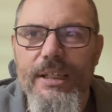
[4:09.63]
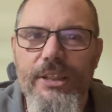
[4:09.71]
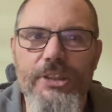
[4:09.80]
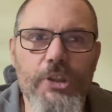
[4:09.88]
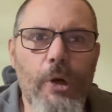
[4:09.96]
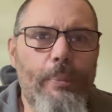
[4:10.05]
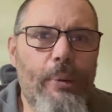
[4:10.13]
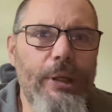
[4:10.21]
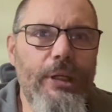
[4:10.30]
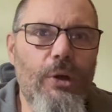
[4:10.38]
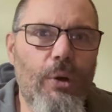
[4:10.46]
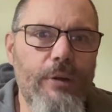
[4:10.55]
There's no
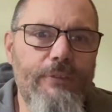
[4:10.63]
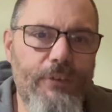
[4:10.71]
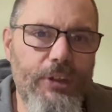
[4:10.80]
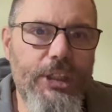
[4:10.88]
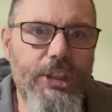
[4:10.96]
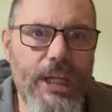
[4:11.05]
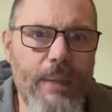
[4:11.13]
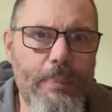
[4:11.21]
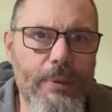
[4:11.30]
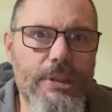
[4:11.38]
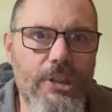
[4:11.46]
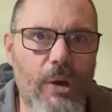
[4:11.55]
point going for the
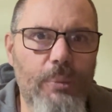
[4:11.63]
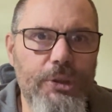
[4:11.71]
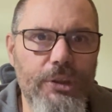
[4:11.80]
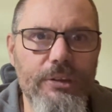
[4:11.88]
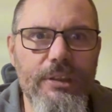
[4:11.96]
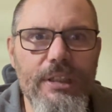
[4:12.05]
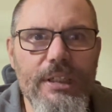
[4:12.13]
cheapest option